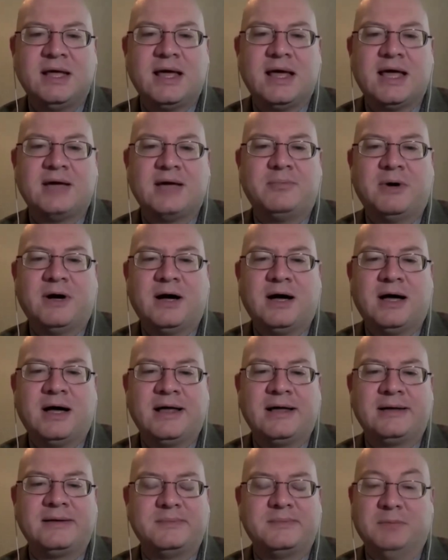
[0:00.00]
and
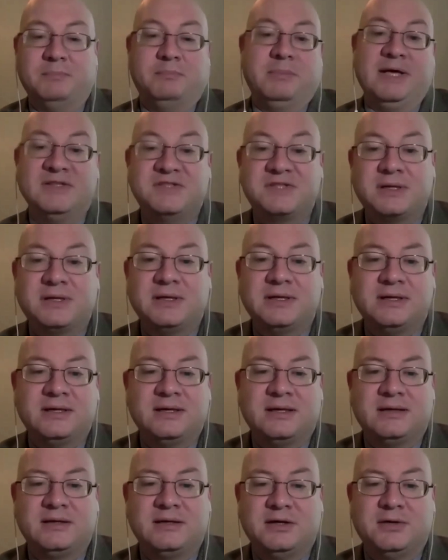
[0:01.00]
by basically
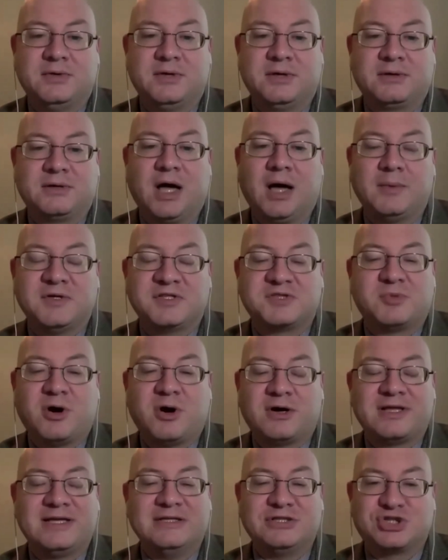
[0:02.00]
you know, the Communist
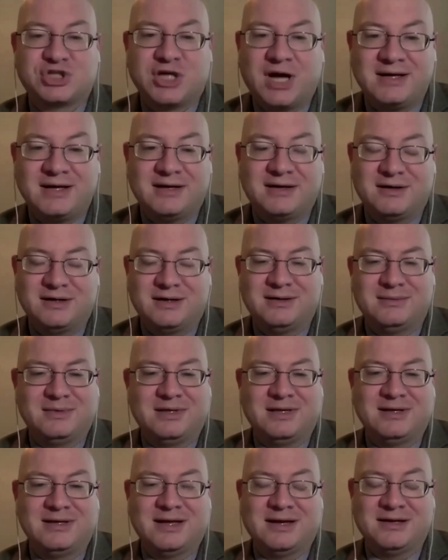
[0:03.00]
Party in China
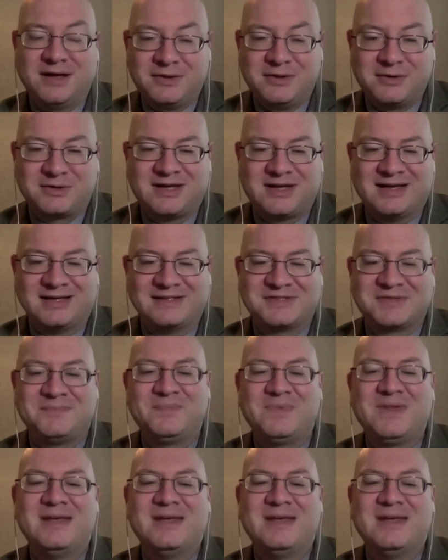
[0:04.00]
in yet another case.